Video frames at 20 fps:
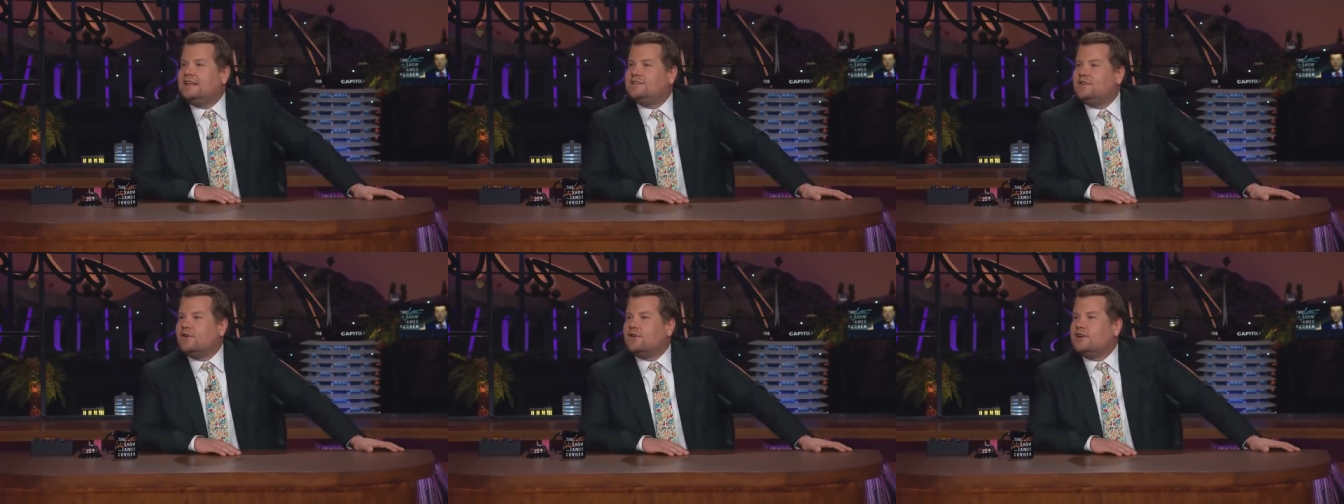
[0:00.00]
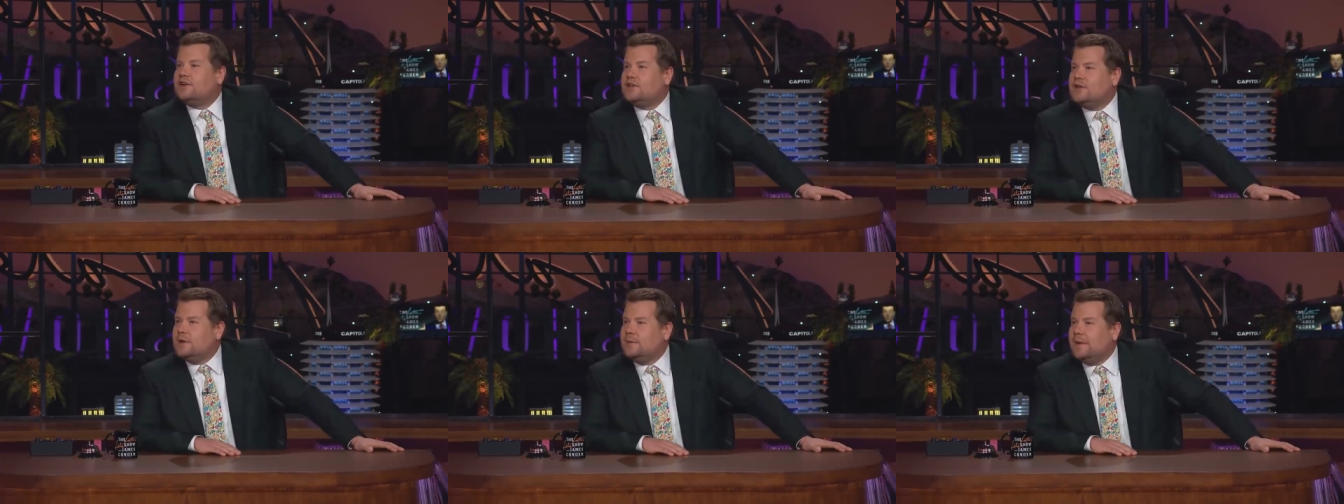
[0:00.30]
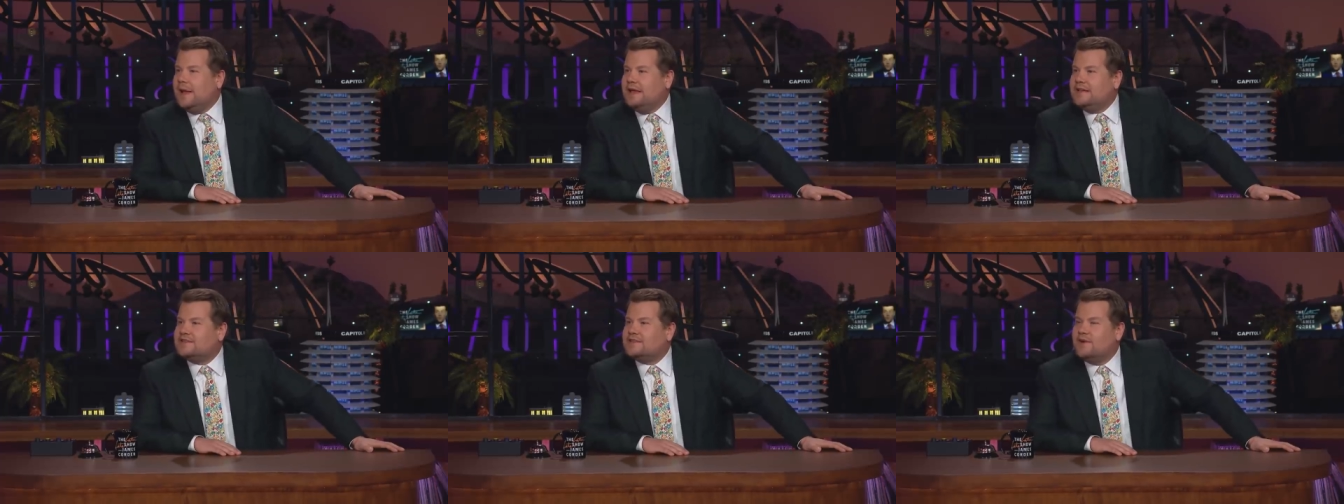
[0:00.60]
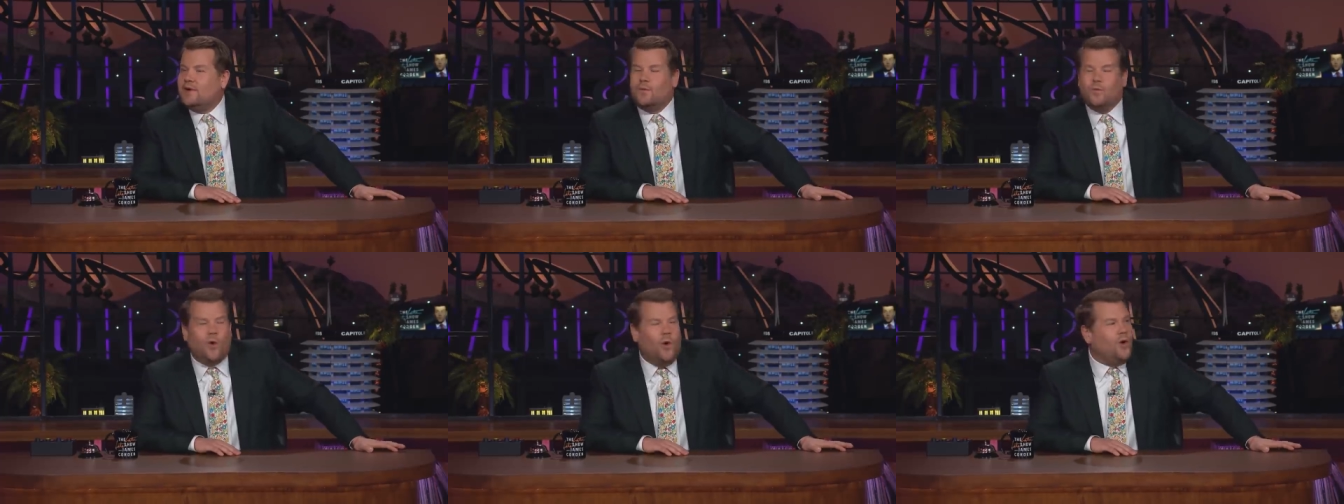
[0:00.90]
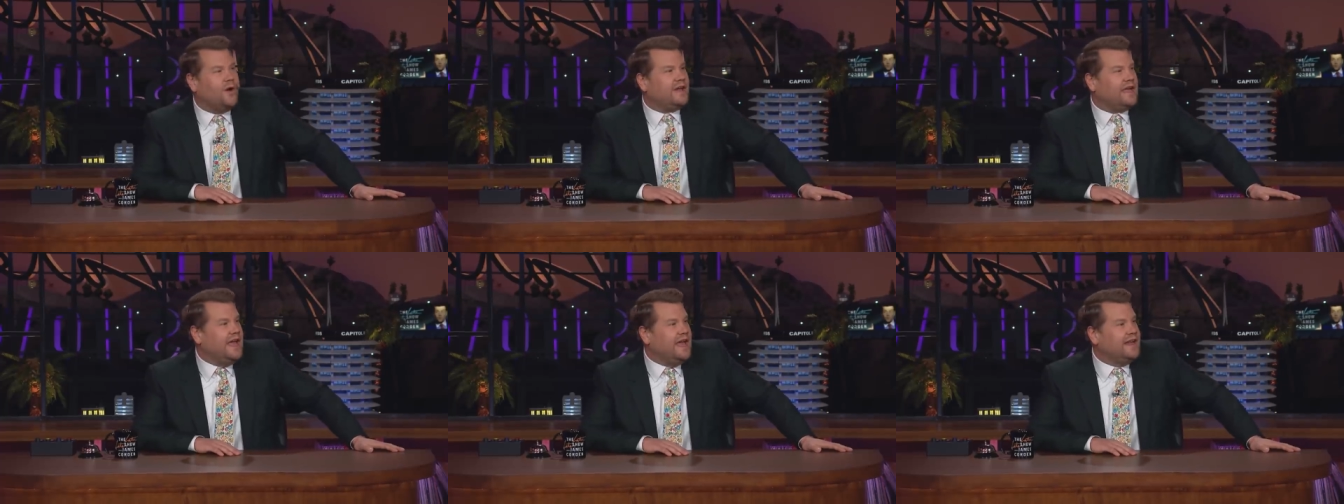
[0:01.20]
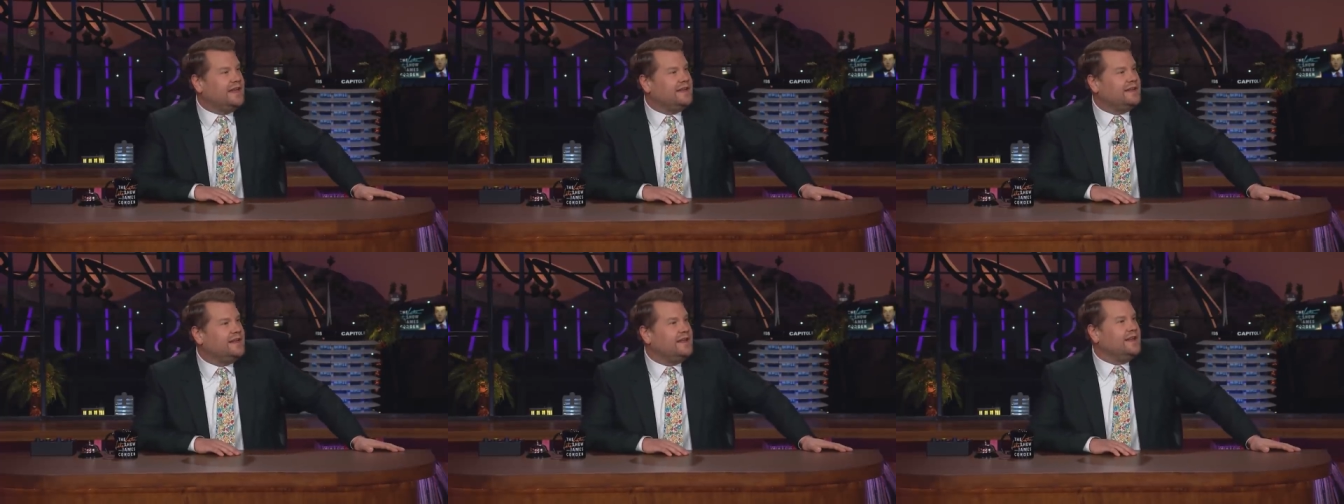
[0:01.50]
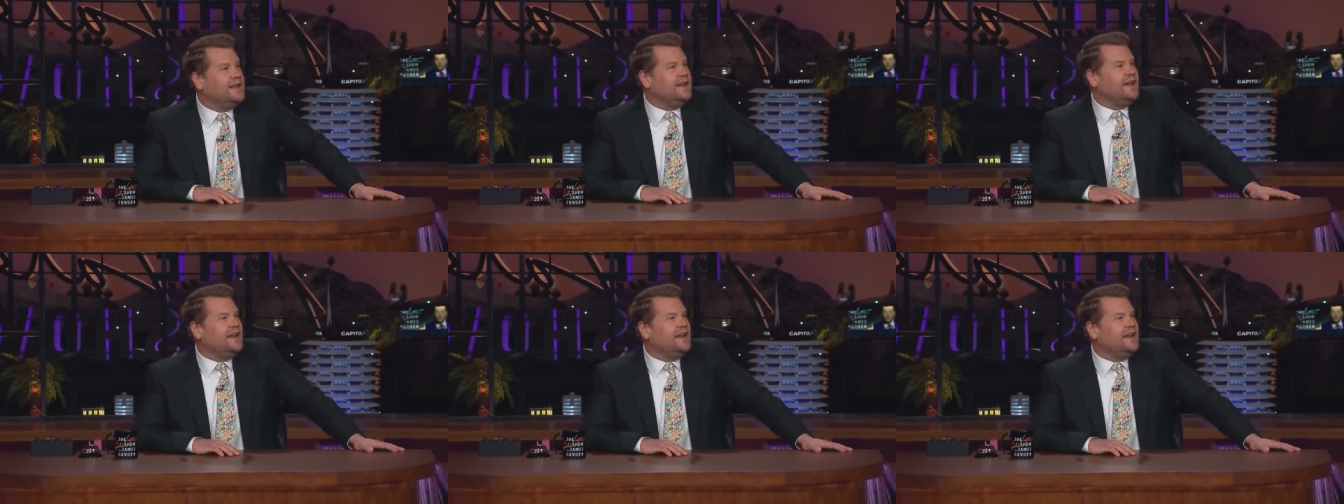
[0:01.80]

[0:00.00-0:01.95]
he's not going to do a bit, he's going to walk in